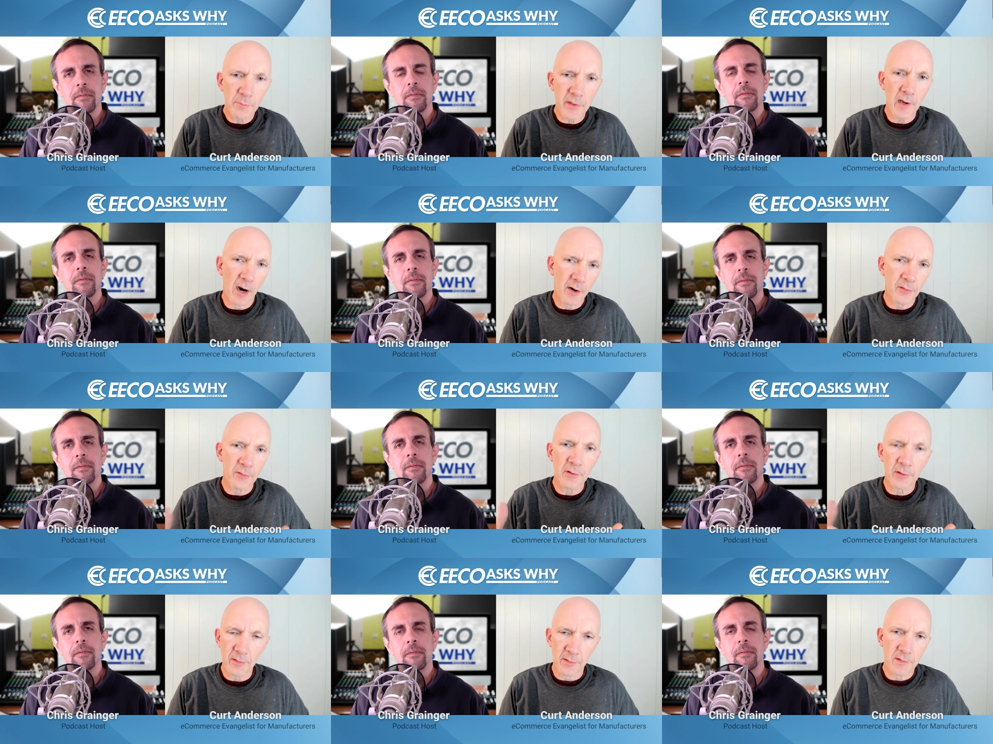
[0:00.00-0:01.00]
Speaker 1: be
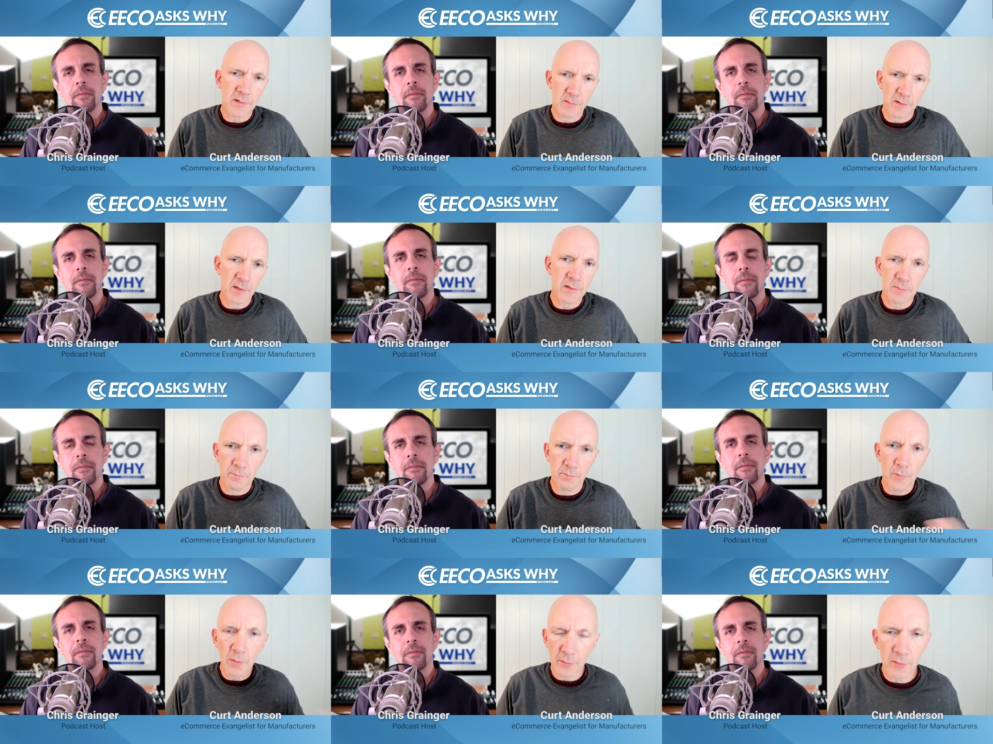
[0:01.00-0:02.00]
argued is, is,
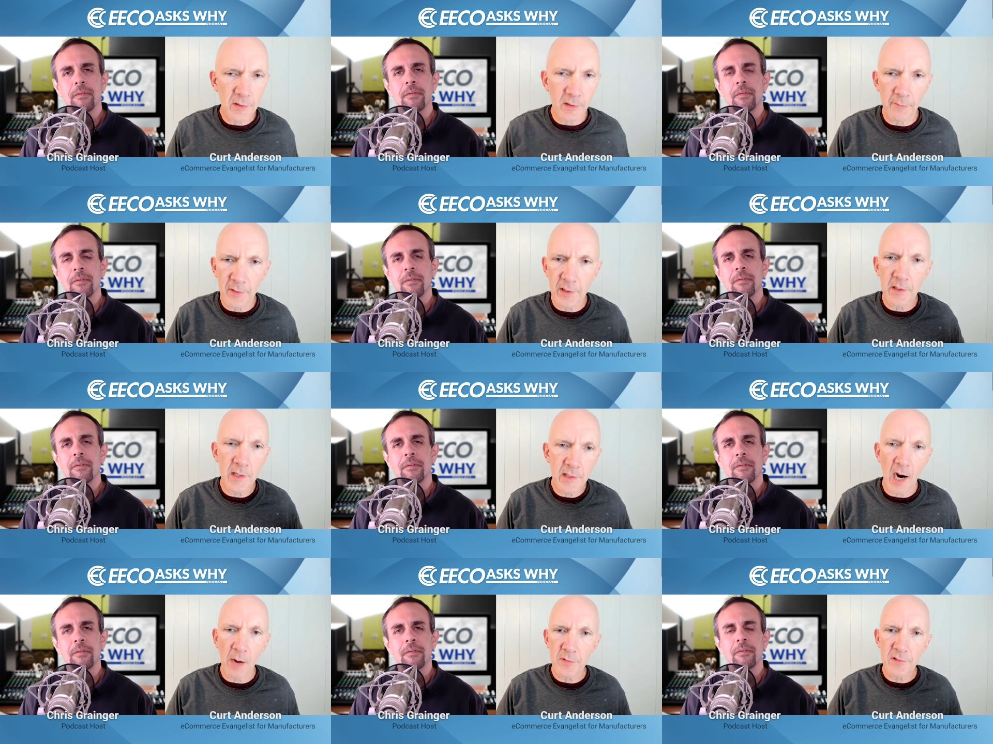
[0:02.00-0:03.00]
you know, you're delivering an
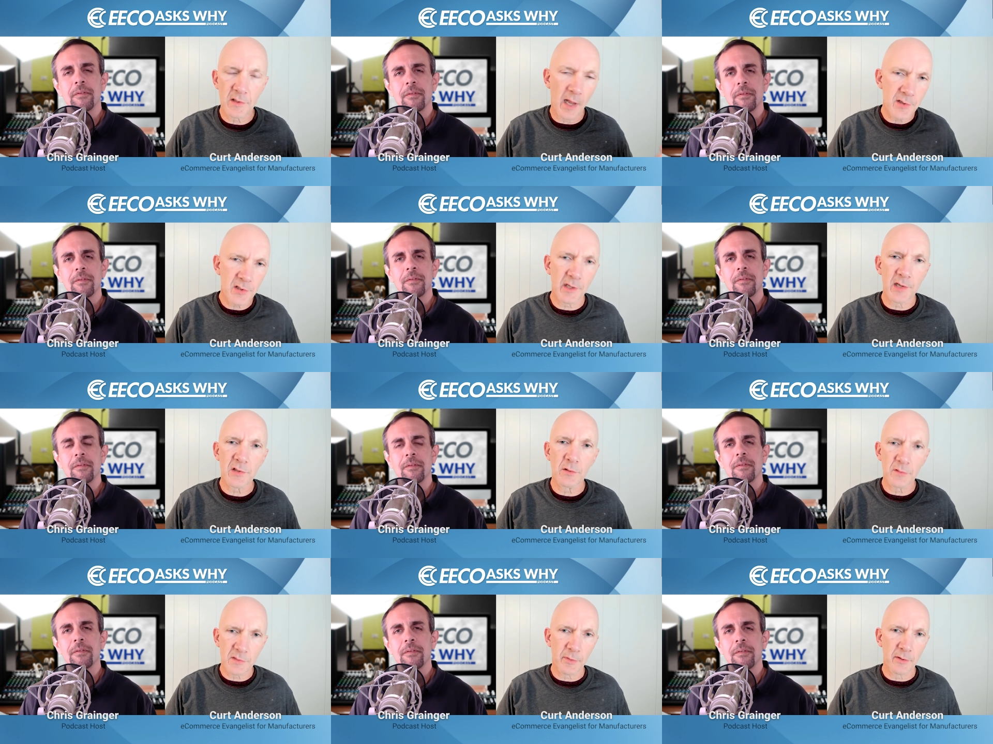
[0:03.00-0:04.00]
e-commerce educational
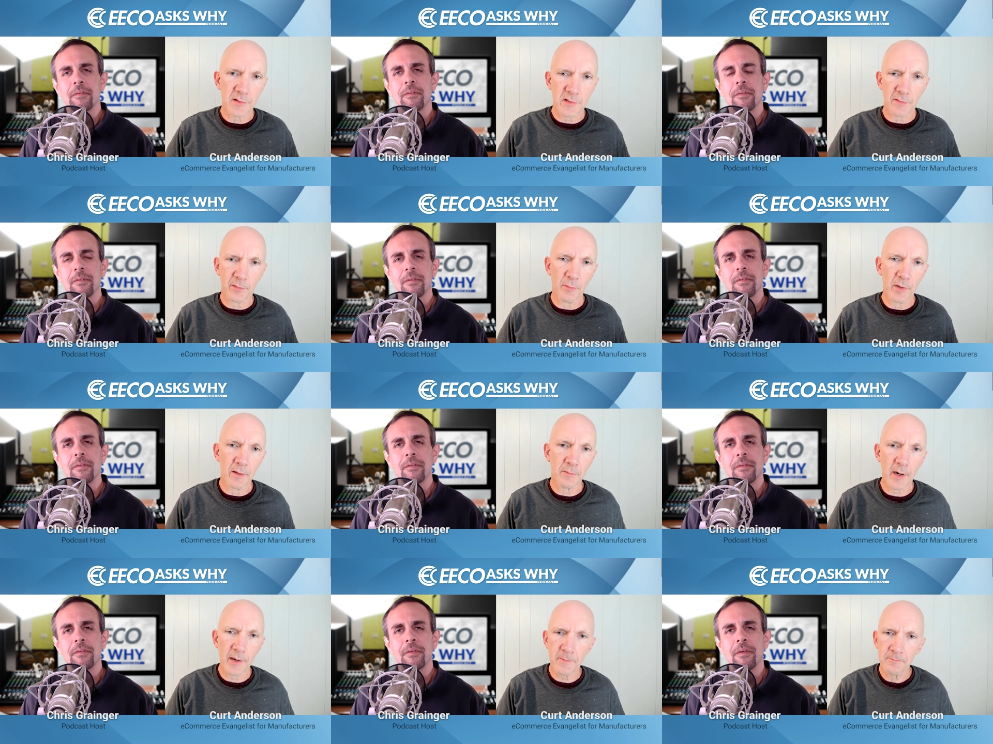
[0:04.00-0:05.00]
experience, if you will,
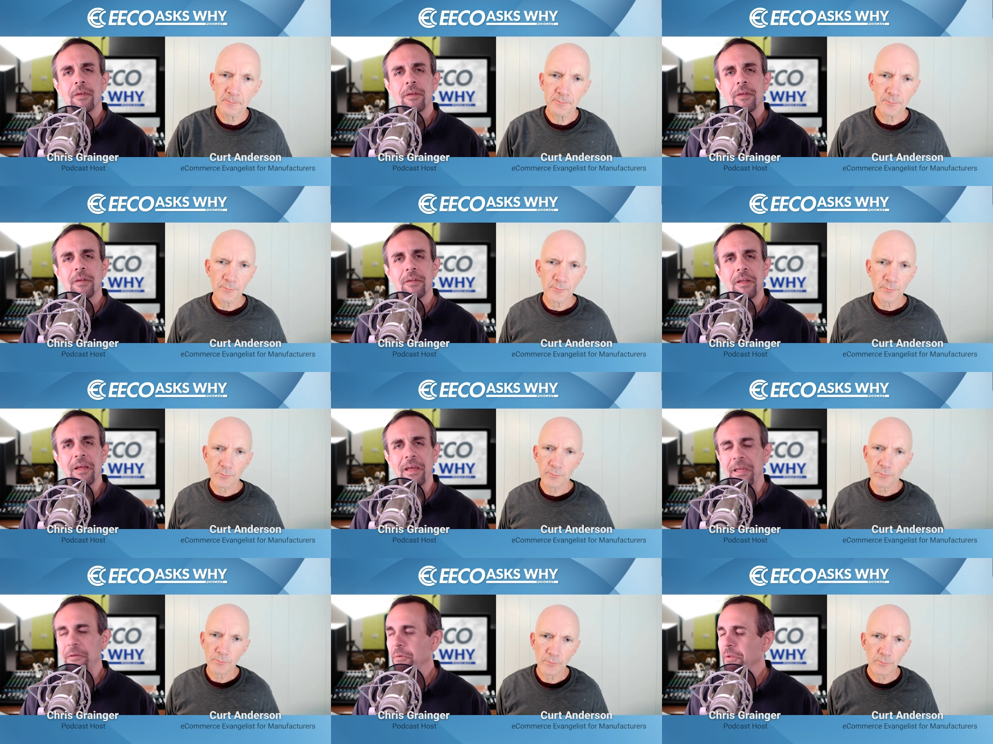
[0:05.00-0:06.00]
right?
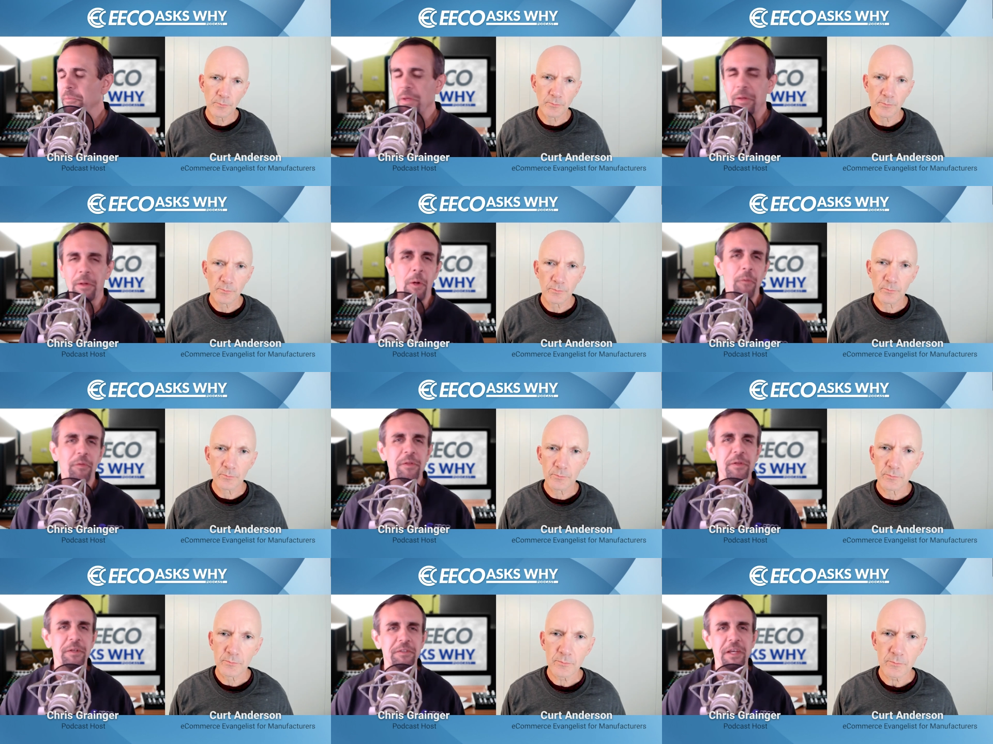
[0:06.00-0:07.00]
Speaker 2: Amen, man.
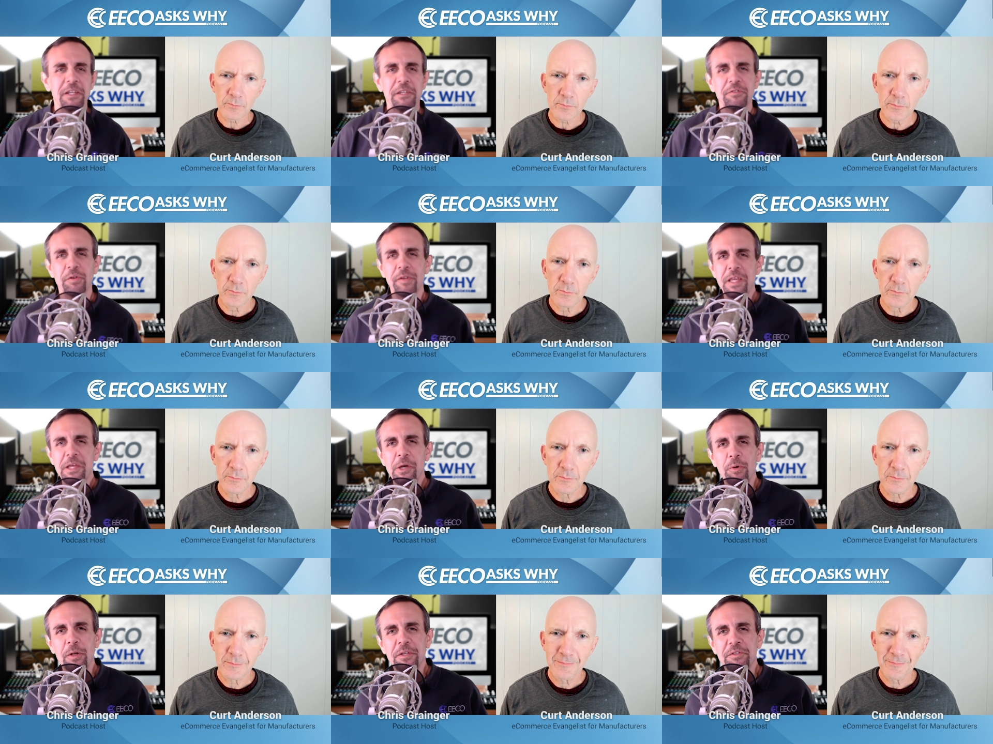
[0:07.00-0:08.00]
Hopefully the executives or
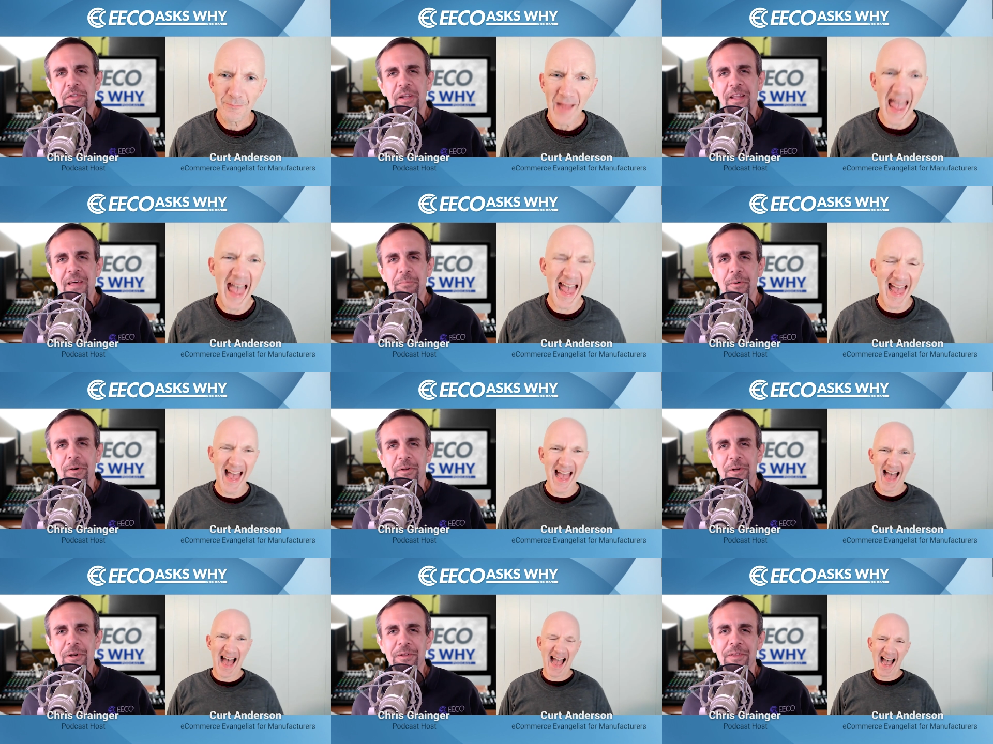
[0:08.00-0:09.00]
EECO are listening to that
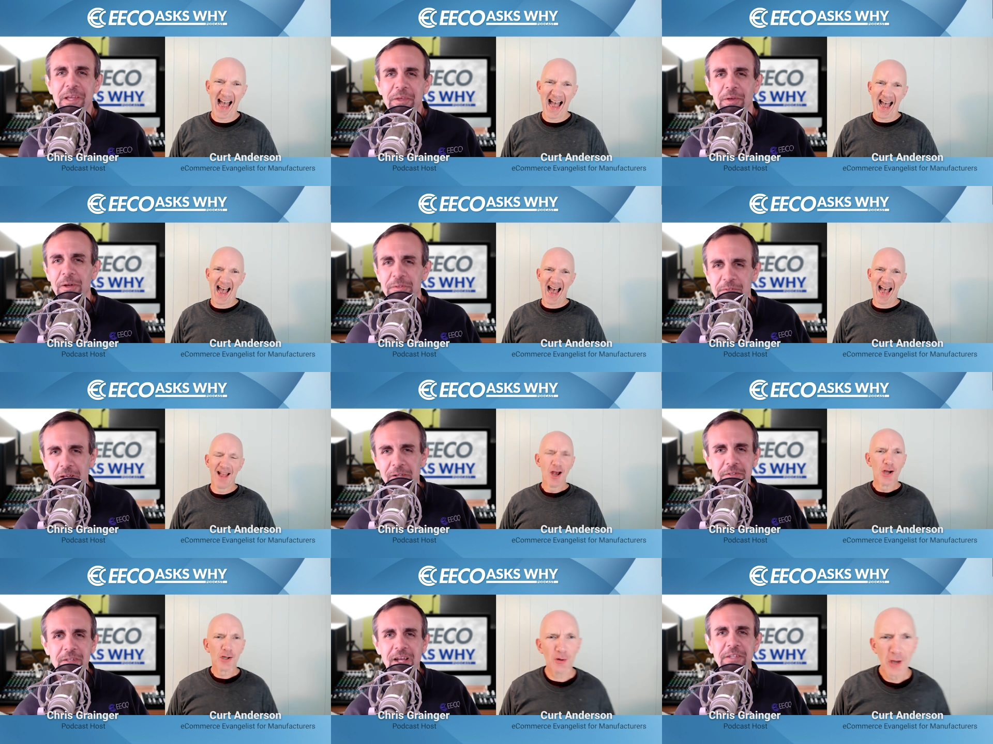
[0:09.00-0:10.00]
part, Kurt. Thank you. I'll,
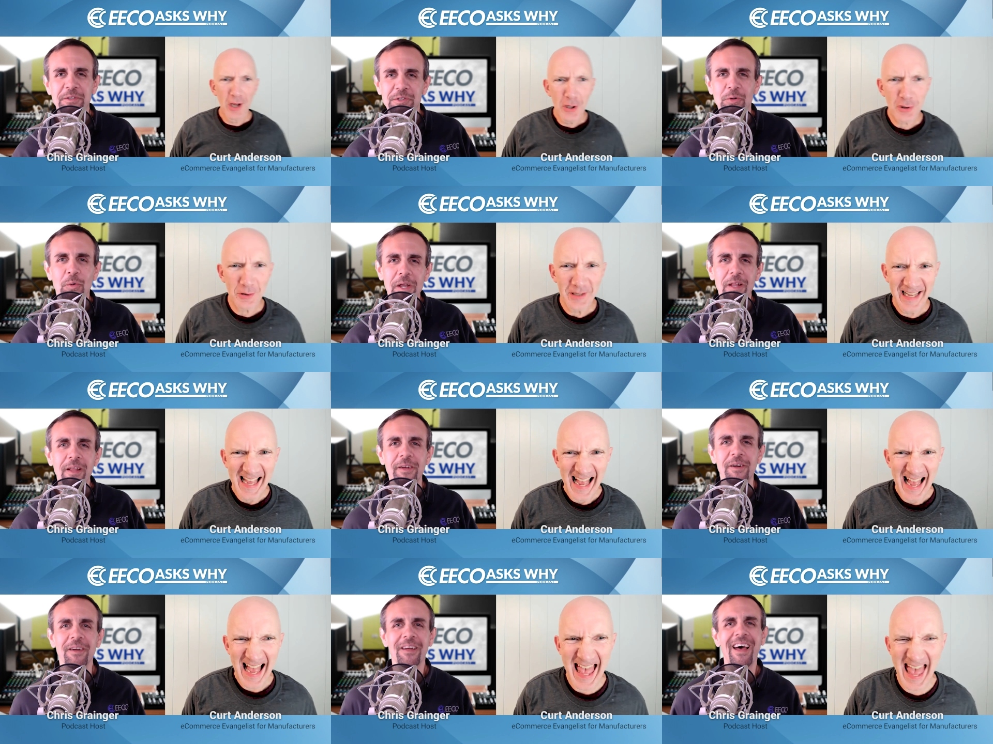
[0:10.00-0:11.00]
I'll slide you a twenty
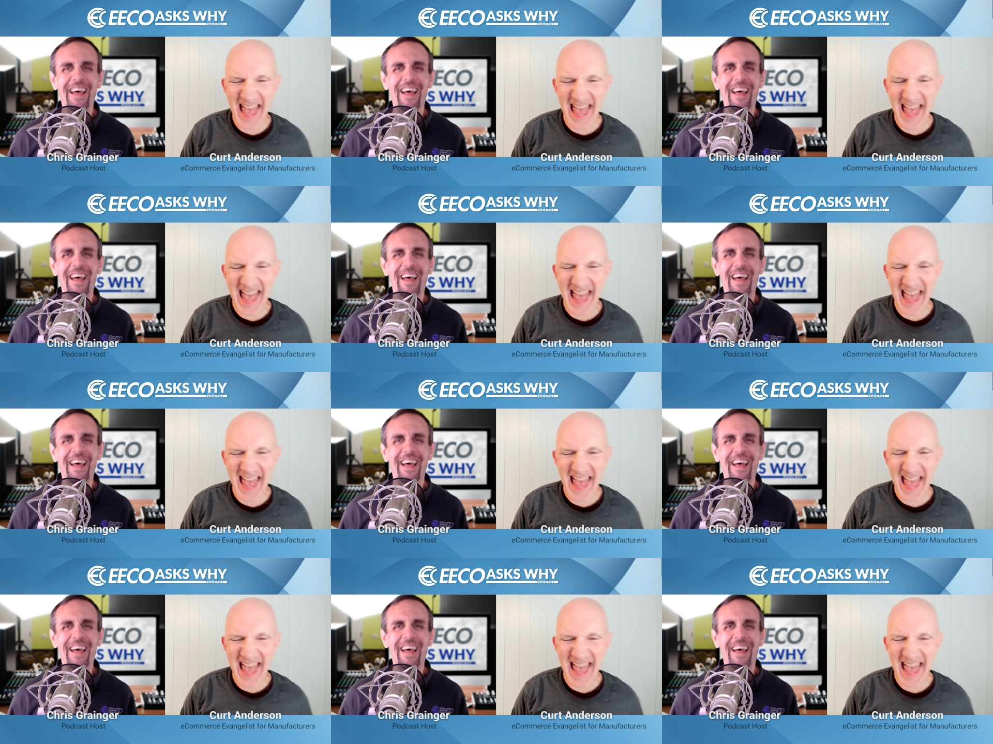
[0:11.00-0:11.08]
later.